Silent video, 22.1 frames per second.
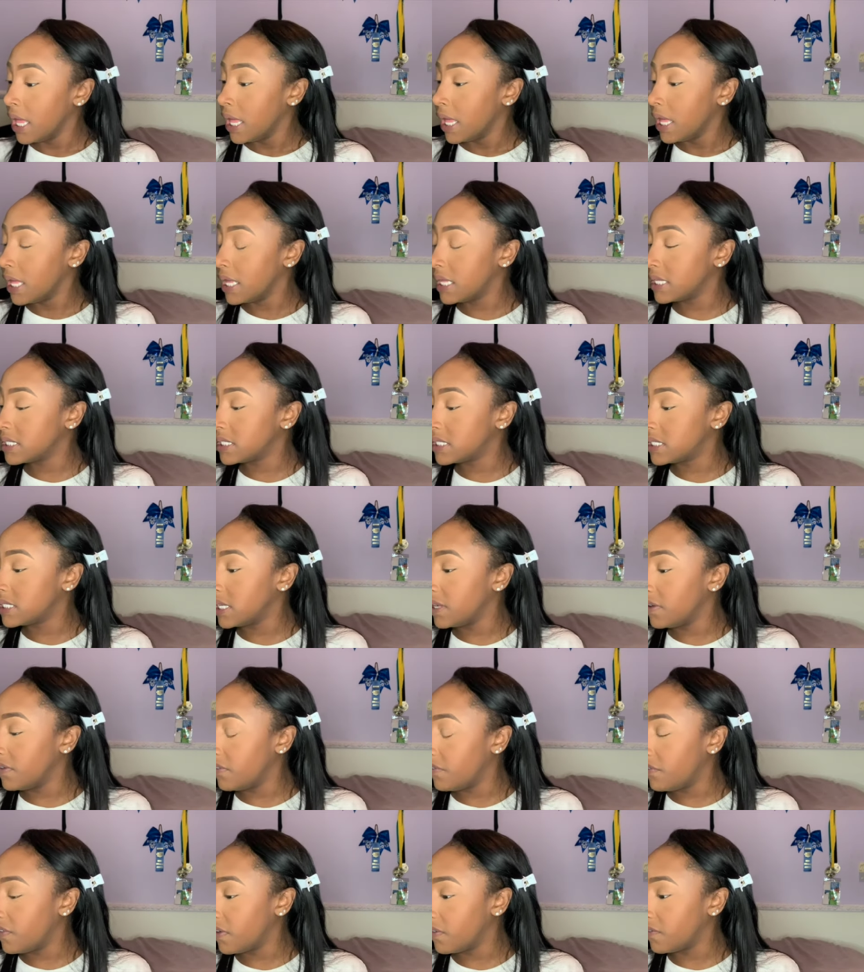
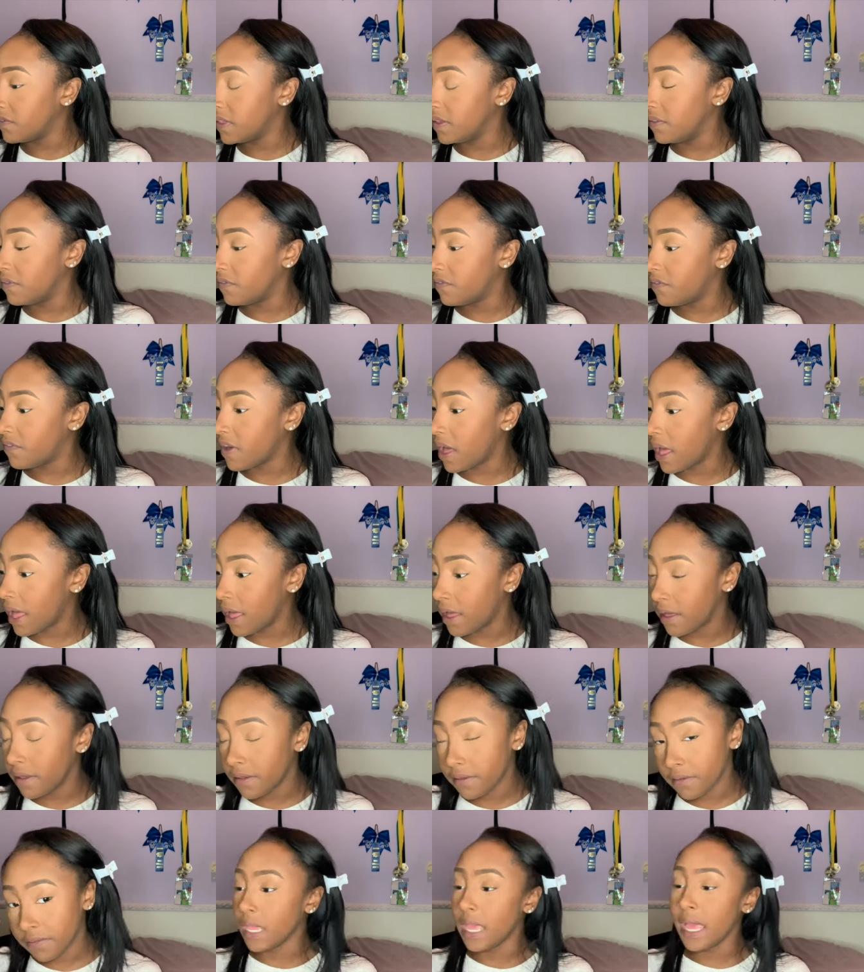
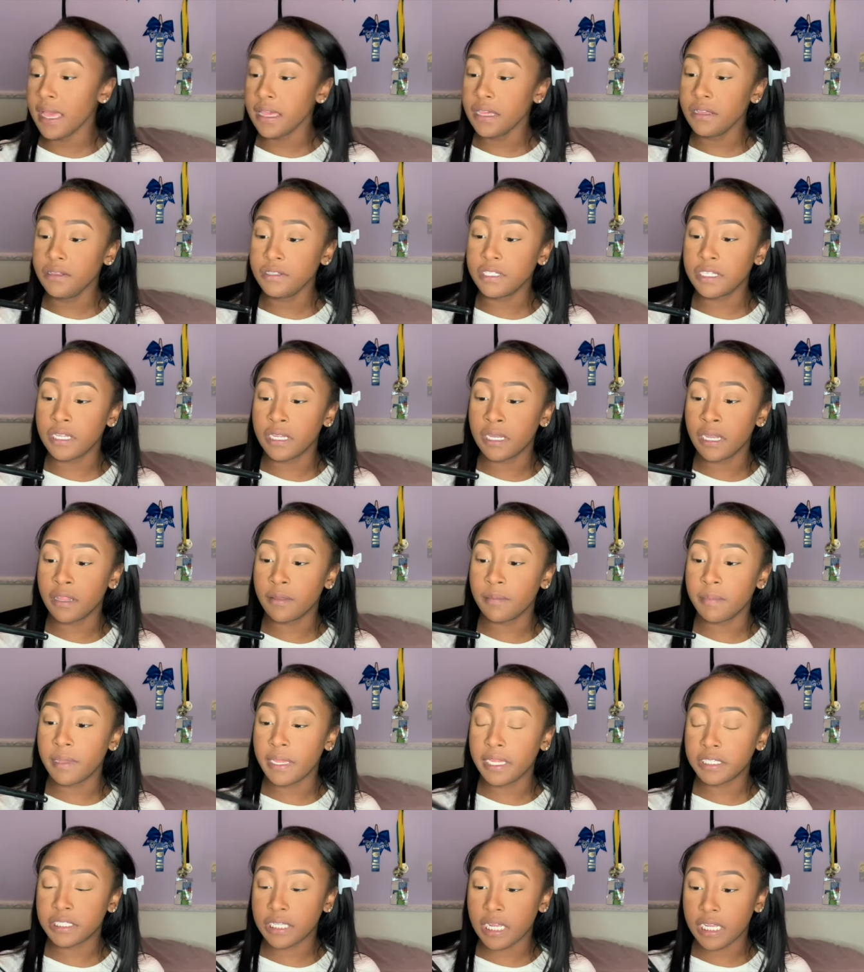NC55. I'm using another
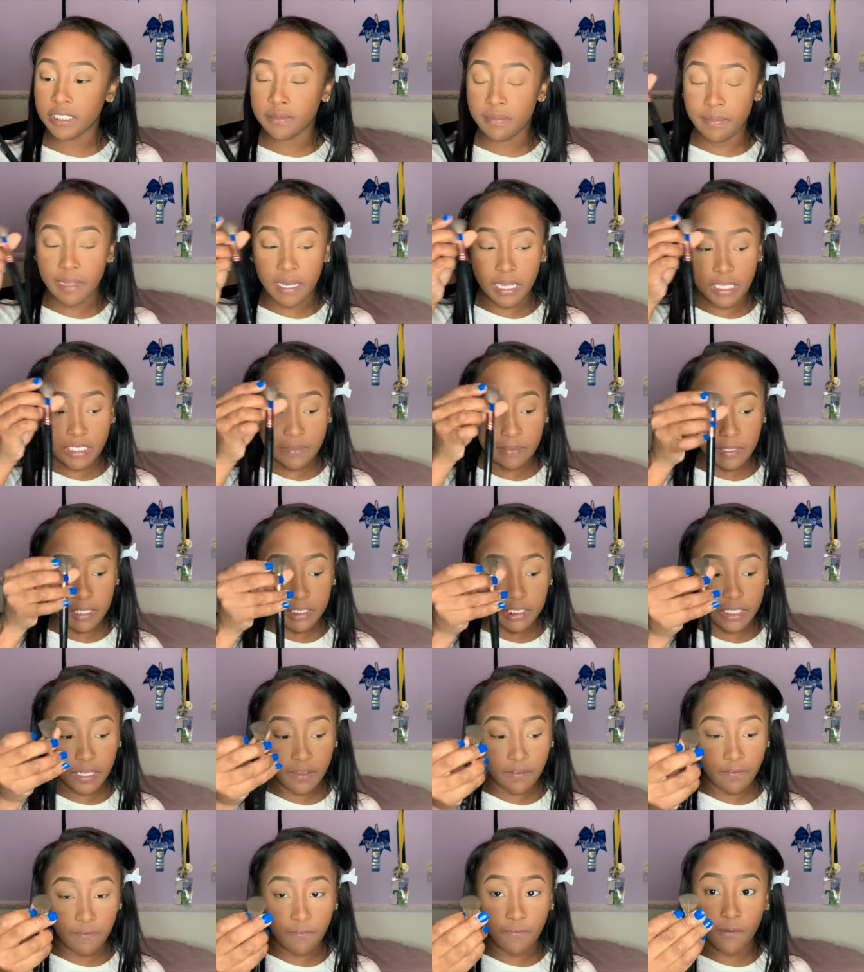BH Cosmetics brush
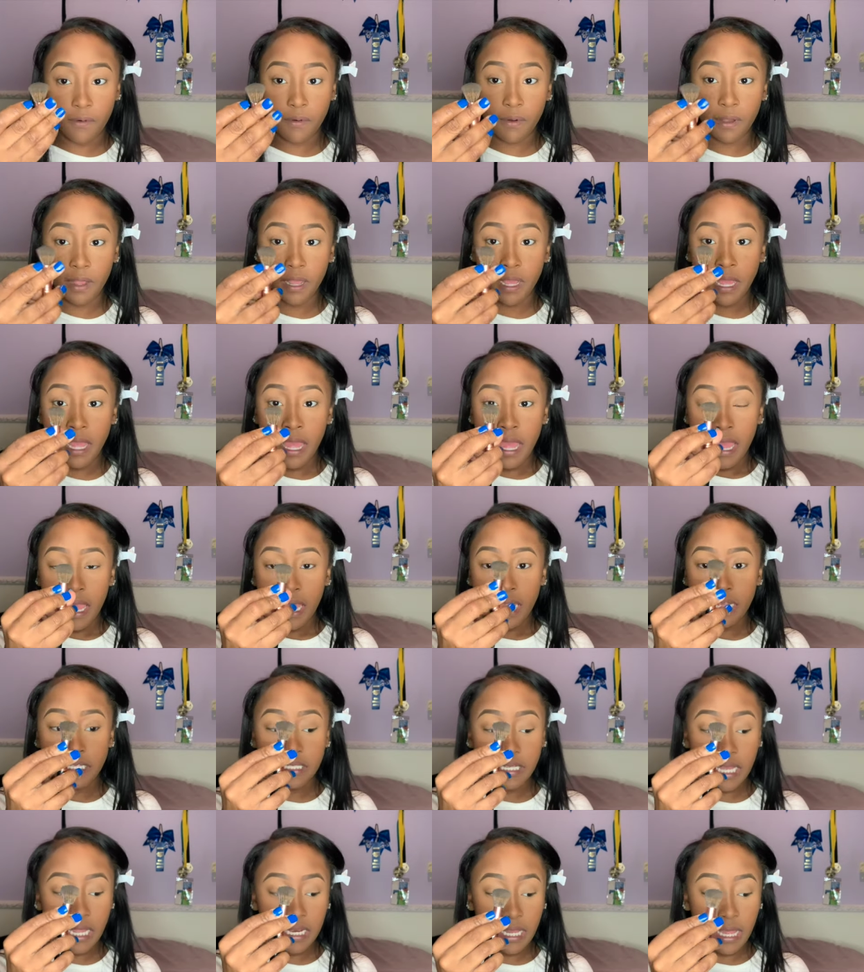in 4.
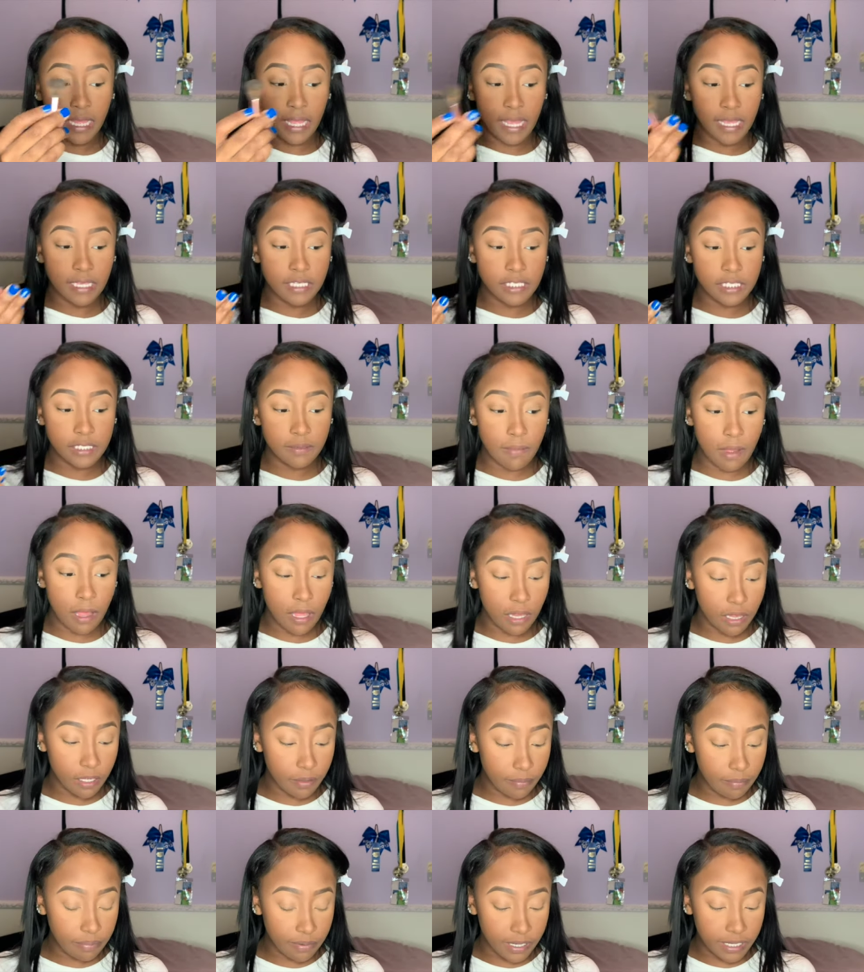It's kind of like a
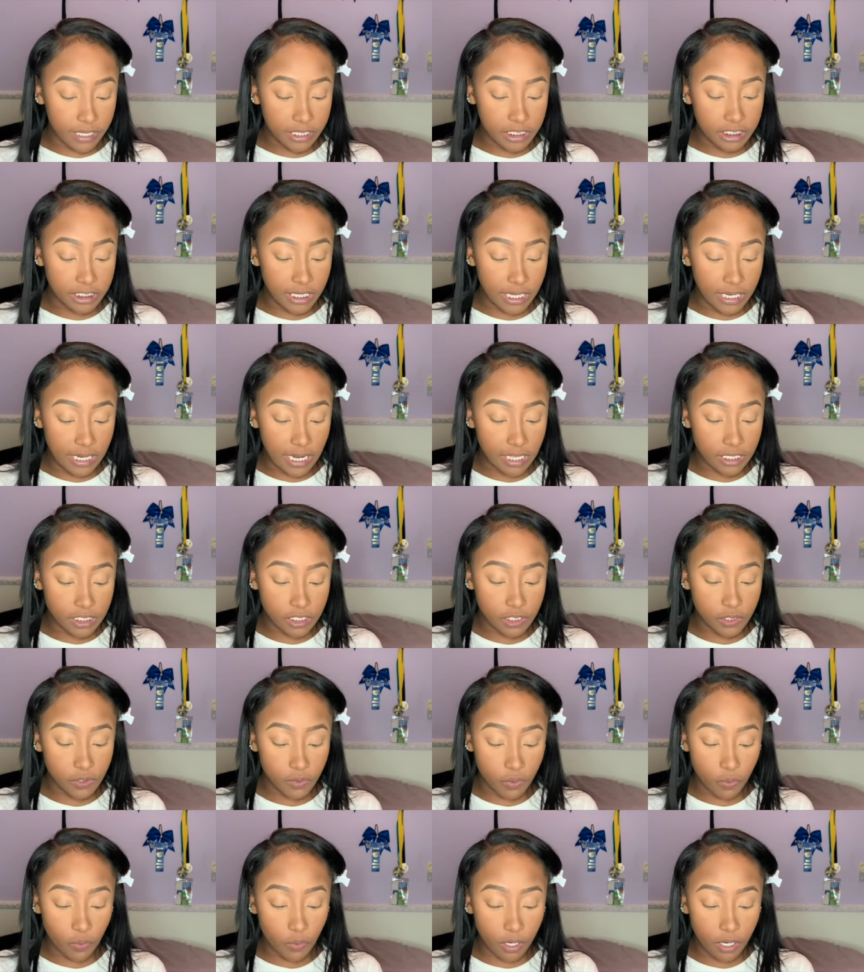smaller brush, and I
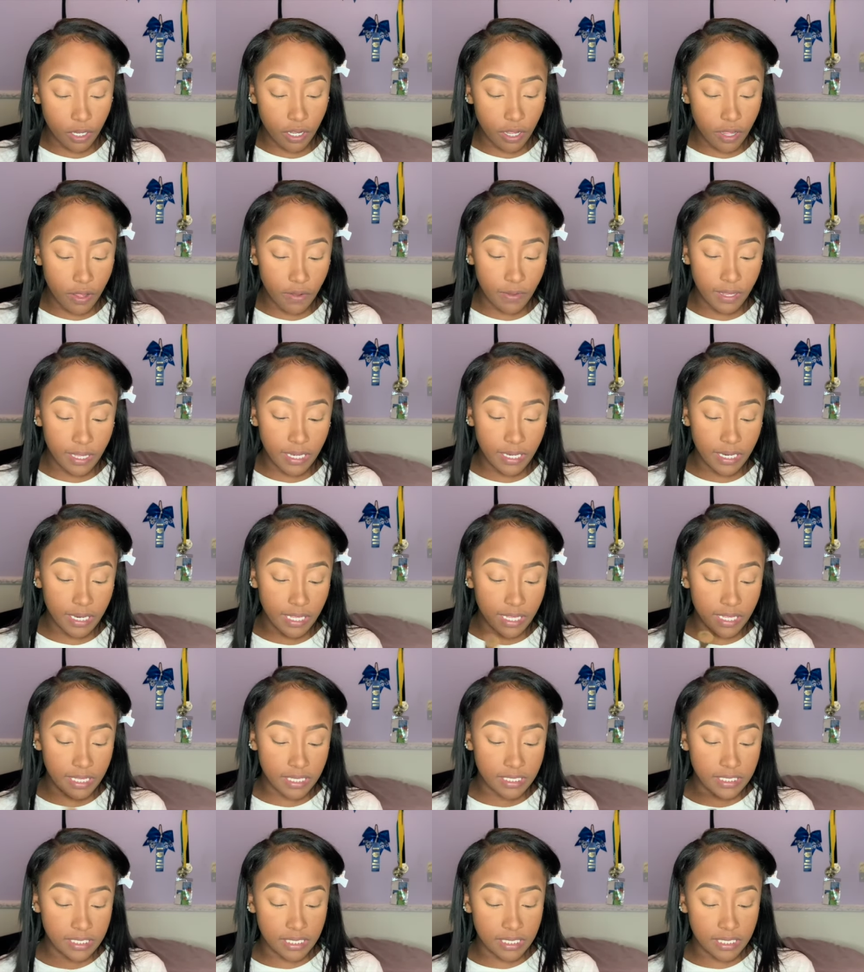swirl in this,